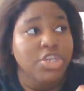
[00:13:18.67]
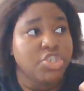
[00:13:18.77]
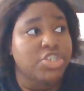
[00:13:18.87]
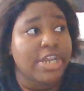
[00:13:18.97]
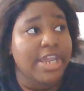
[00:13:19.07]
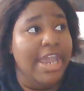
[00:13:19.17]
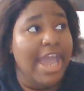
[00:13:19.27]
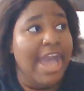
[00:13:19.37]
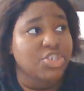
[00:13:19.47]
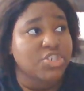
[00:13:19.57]
She
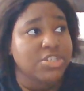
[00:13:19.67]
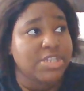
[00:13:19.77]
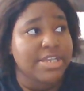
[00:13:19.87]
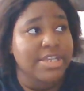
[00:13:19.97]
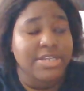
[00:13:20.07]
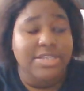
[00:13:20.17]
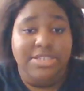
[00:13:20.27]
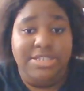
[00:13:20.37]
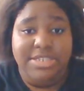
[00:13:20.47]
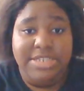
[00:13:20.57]
actually
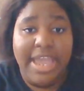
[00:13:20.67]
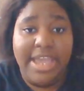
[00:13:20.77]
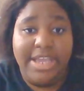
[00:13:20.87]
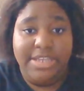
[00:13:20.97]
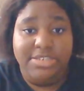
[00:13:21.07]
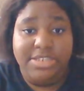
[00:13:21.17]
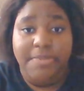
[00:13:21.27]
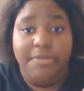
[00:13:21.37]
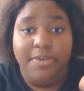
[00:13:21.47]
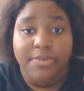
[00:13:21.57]
sang
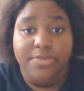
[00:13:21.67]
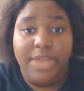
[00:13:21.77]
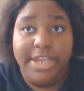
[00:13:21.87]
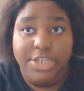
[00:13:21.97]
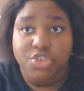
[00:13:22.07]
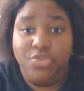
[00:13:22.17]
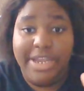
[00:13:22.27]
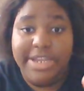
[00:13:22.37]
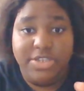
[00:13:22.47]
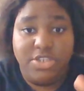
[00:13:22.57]
some of like
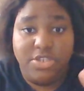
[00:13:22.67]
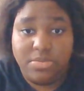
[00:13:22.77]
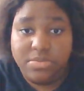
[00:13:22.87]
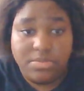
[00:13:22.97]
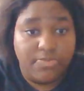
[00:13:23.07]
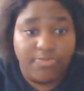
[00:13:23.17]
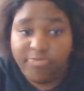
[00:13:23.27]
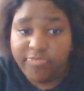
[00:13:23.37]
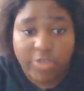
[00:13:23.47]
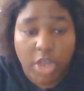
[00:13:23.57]
Drake's
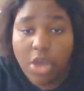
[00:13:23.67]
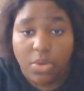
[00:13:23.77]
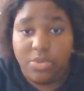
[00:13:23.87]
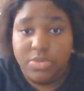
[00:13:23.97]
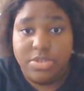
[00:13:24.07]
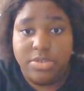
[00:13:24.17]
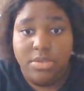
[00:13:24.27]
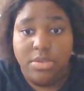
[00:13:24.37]
flows.